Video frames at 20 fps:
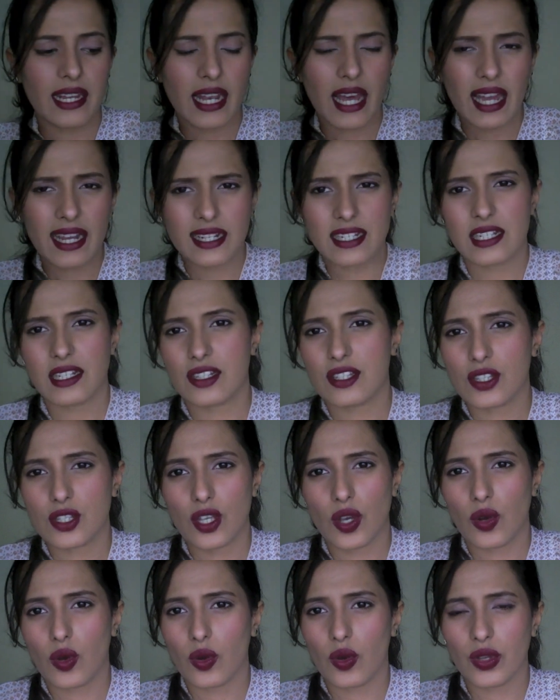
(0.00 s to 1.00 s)
liked it,
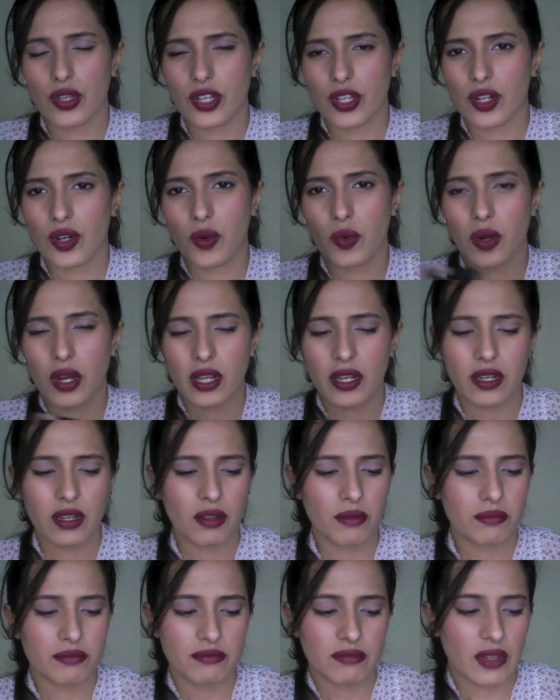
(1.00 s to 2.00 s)
so you know what,
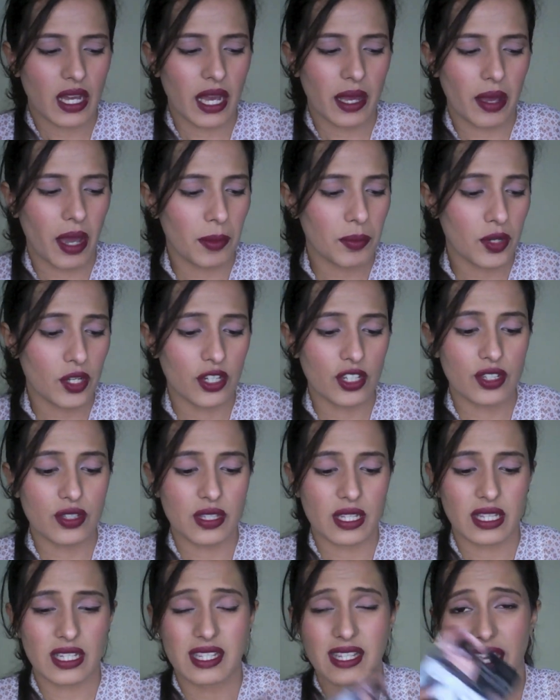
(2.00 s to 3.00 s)
I'm going to use
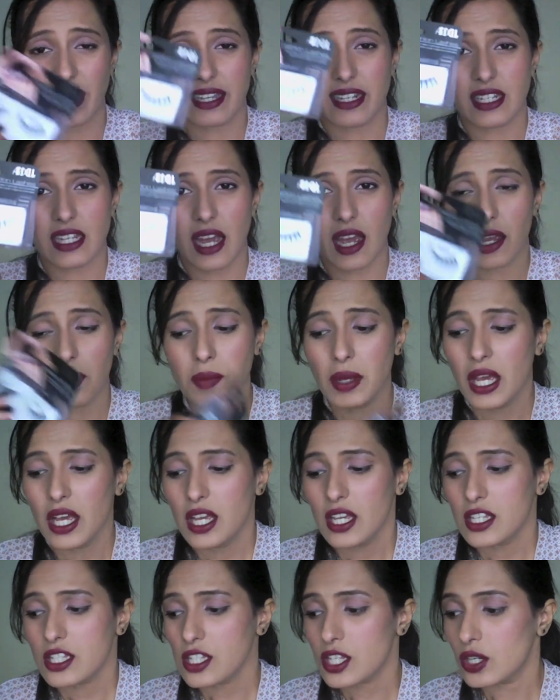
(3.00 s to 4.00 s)
it the second time.
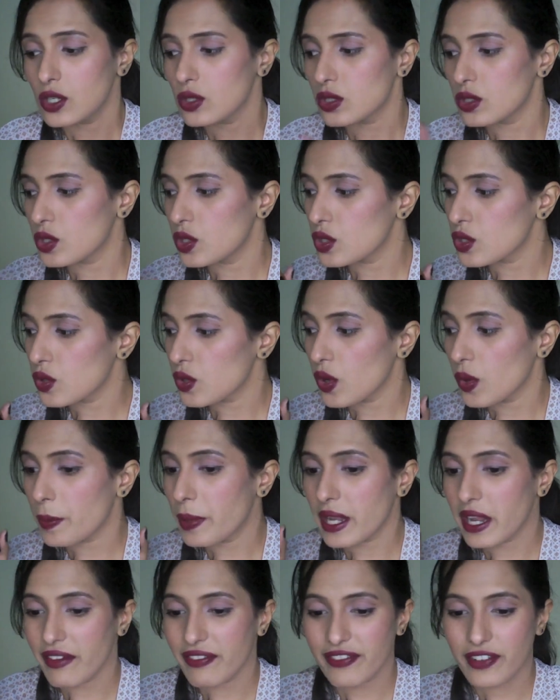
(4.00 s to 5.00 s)
So, but
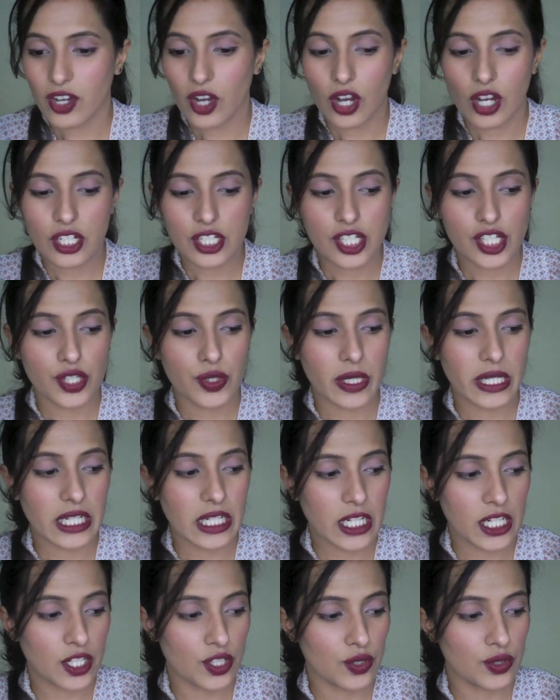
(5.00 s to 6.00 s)
I forgot to
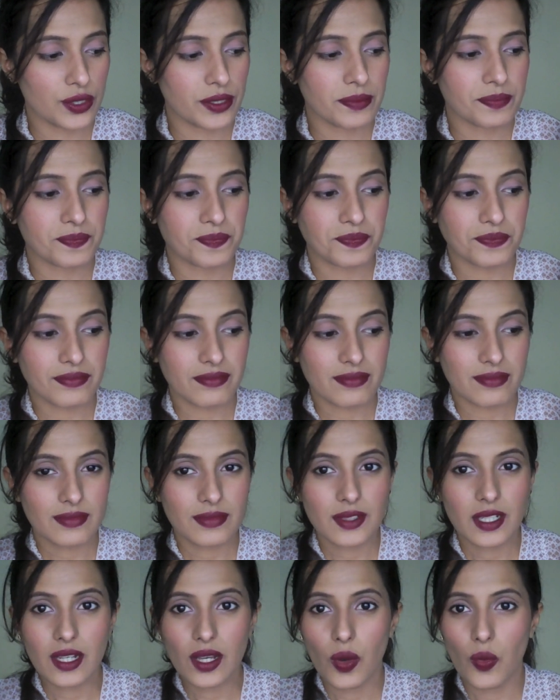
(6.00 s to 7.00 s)
include
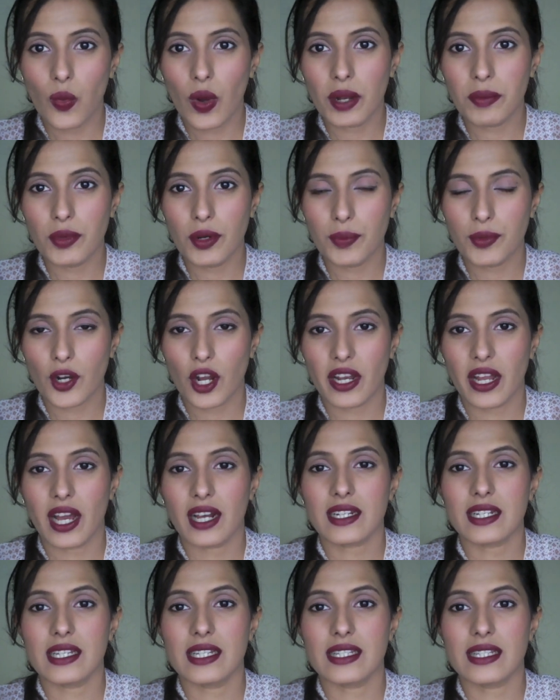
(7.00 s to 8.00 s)
one more
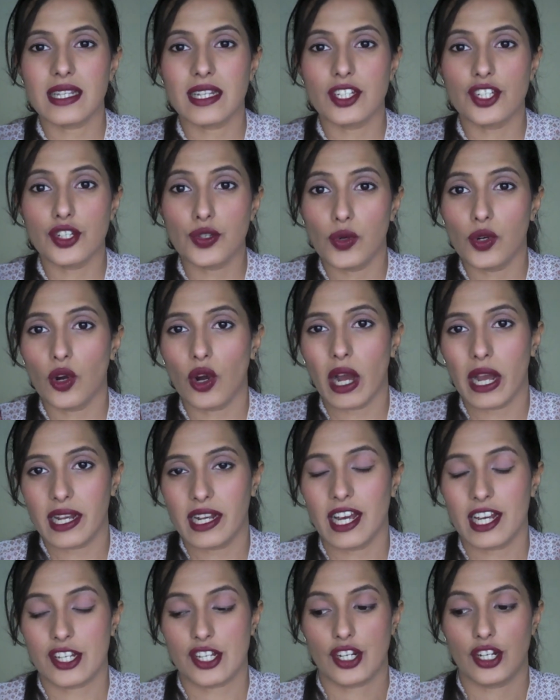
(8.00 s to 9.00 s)
product, is the Duo
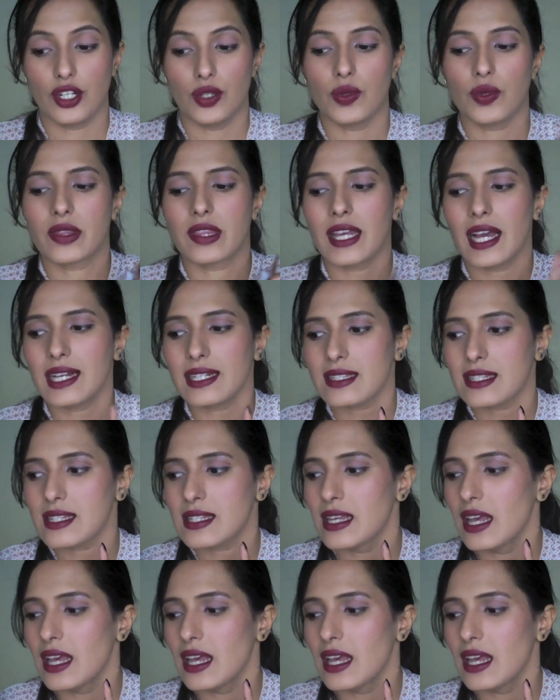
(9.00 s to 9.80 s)
Eyelash Glue. That's